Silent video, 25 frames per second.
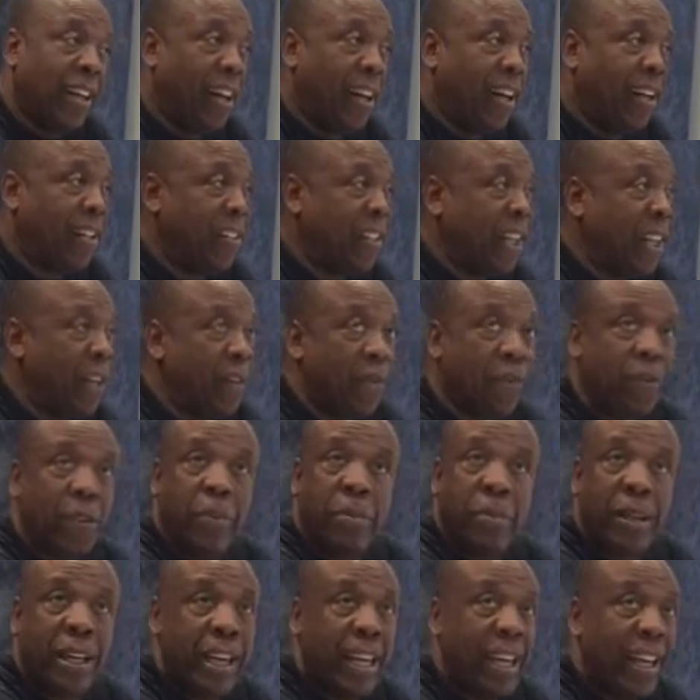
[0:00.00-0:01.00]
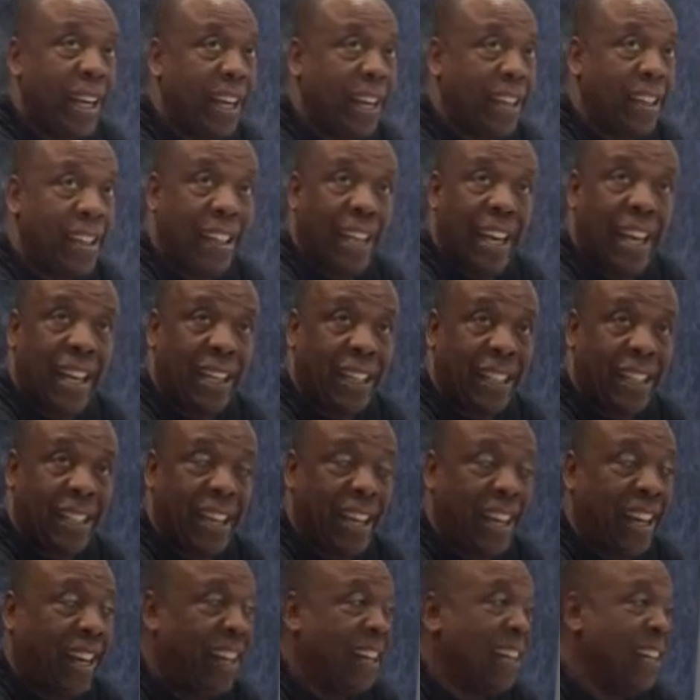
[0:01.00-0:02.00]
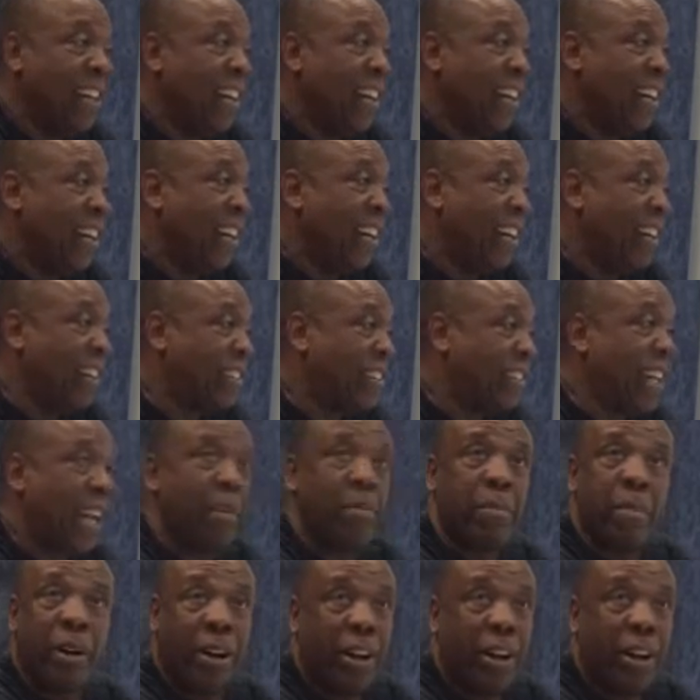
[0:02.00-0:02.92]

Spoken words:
a team from the Atlantic 10, St.